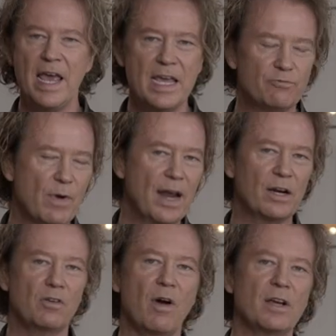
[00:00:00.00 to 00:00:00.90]
He ran
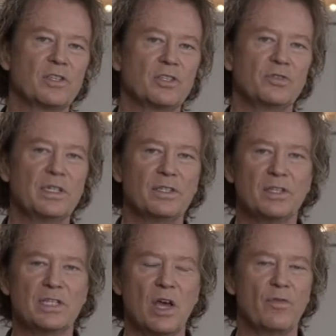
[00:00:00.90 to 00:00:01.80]
across the street to
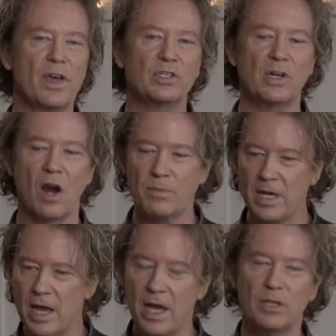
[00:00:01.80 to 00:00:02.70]
the Salvation
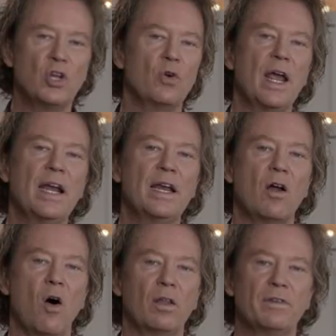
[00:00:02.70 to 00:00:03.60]
Army, donated
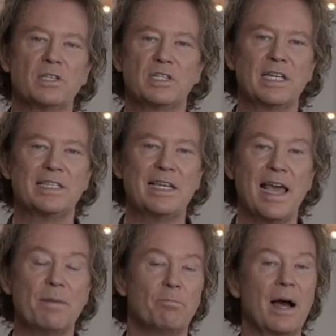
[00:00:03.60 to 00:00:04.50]
all of his
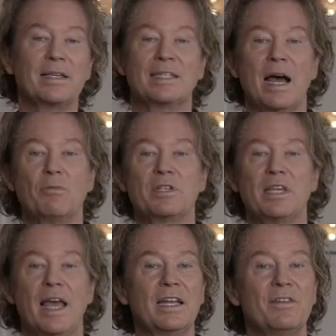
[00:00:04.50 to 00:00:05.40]
68 bucks. That was
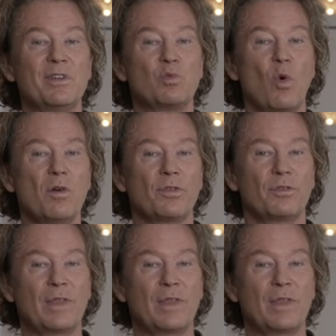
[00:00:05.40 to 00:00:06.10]
the end of his worth.